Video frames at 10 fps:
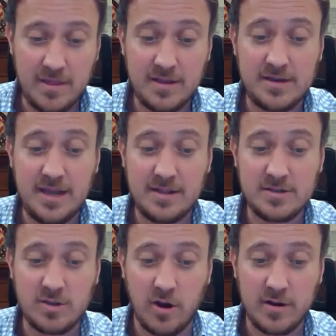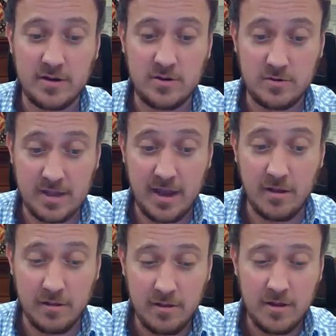The teen started to
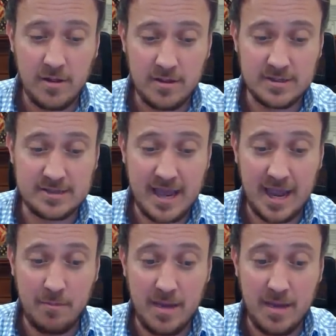tell the same.